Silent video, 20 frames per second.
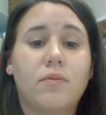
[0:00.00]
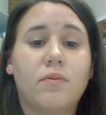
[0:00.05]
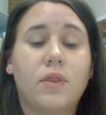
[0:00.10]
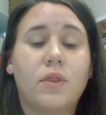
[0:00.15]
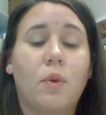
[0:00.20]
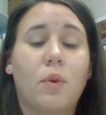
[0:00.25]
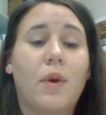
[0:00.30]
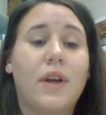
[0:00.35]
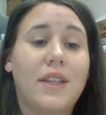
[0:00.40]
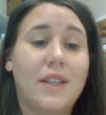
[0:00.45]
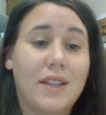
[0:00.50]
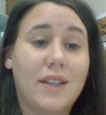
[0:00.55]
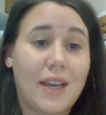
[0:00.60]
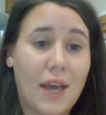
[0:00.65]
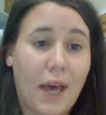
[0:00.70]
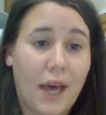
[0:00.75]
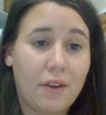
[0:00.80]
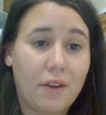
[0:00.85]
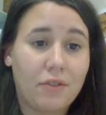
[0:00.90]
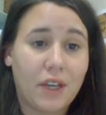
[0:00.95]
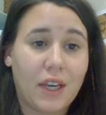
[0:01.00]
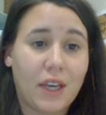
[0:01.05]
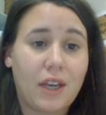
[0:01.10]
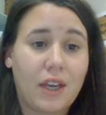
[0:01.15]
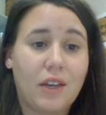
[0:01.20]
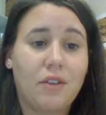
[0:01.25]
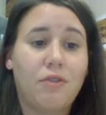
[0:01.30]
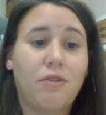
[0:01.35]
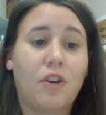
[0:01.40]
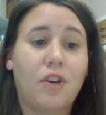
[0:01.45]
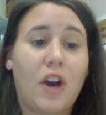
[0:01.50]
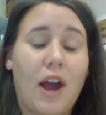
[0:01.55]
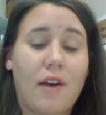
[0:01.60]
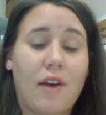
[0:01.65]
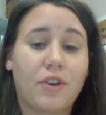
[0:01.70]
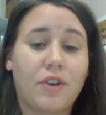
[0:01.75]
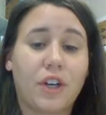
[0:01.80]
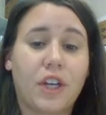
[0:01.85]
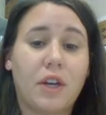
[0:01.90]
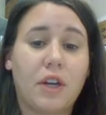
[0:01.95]
way that they advocated for
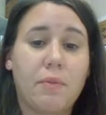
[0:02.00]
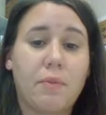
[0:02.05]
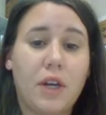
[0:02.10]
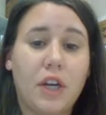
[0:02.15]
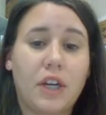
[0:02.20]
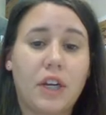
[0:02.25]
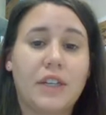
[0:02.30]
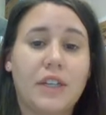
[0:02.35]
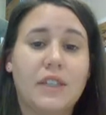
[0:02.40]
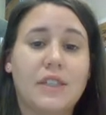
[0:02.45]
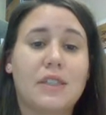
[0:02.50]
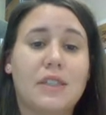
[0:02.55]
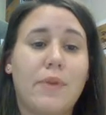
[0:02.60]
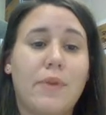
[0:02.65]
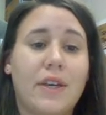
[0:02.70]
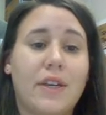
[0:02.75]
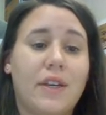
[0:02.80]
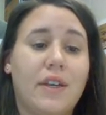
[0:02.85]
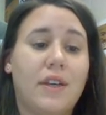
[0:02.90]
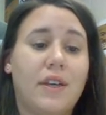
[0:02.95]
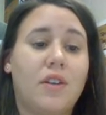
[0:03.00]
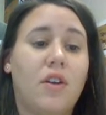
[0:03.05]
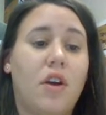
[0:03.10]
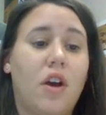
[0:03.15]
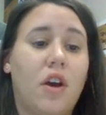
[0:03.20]
African Americans made it an